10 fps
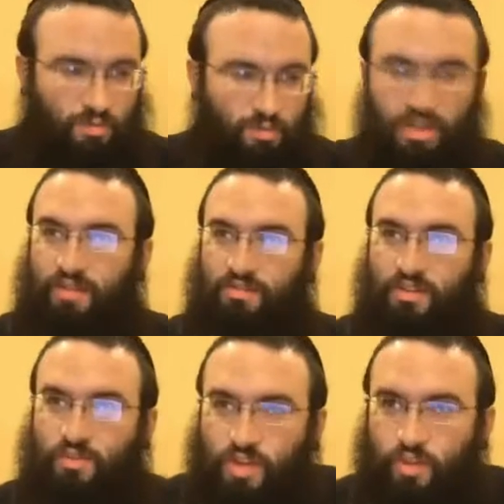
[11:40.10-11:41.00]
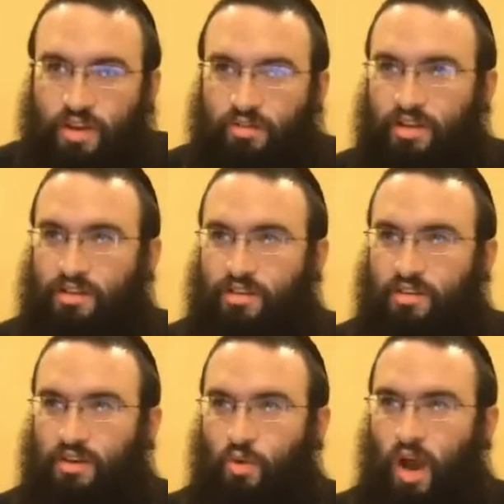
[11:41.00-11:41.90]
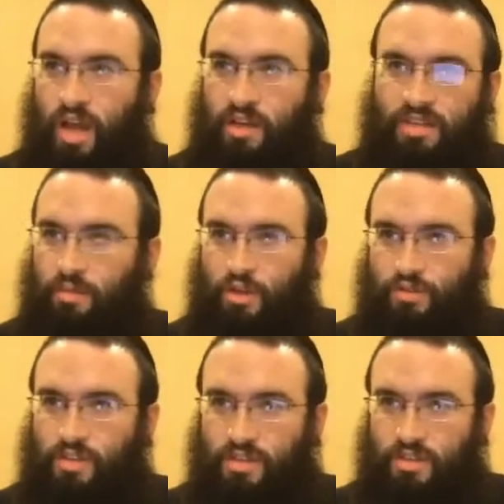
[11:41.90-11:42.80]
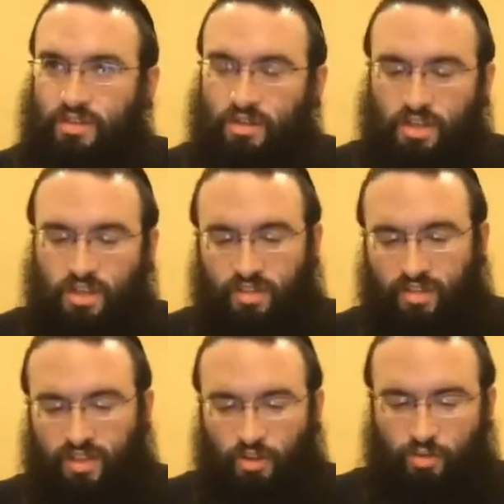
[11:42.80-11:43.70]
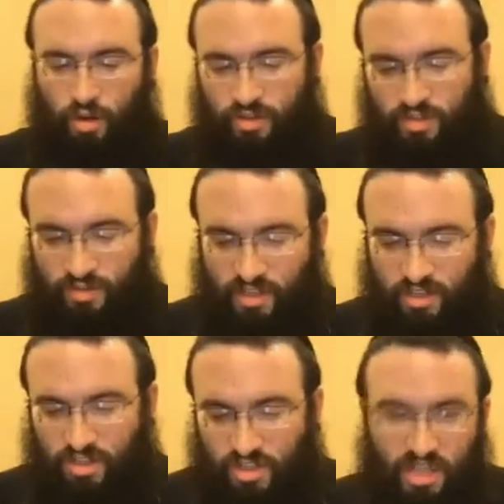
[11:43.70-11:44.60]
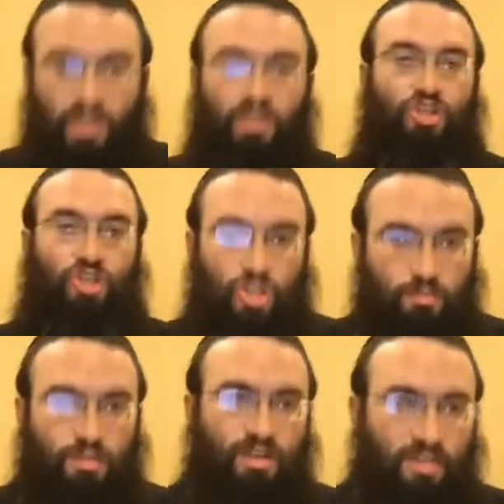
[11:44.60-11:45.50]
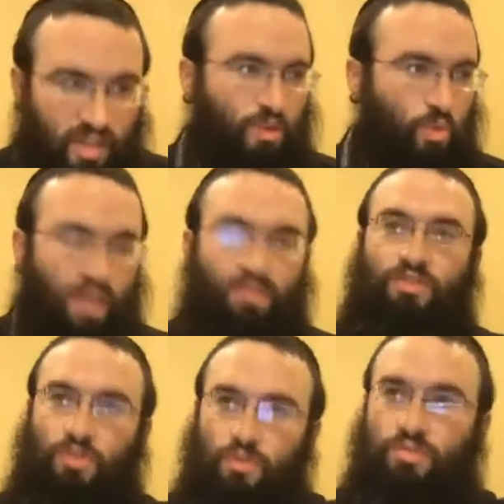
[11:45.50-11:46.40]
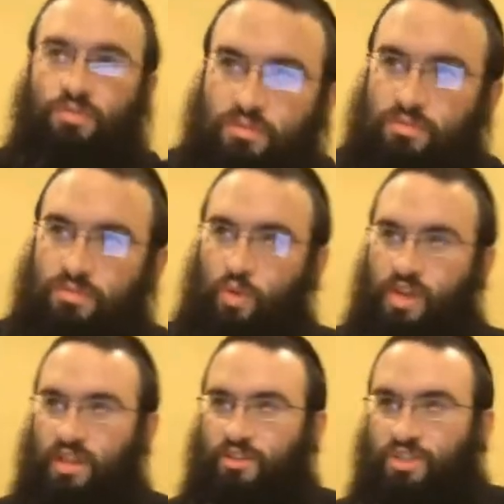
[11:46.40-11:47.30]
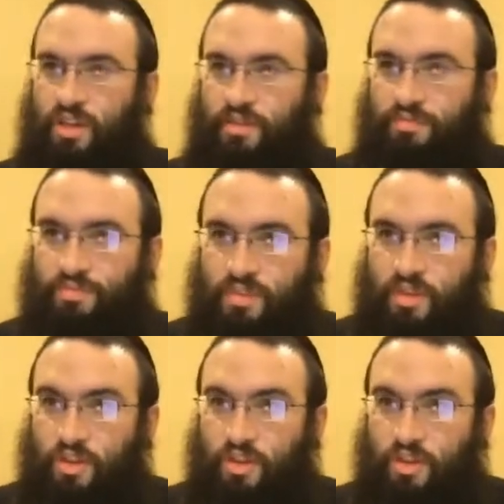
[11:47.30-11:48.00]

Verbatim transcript: That's pretty obvious. We know that already. Why are you telling me over here that they're the brothers of Dinah. It should just say Shimon and Levi went to go kill Hashem.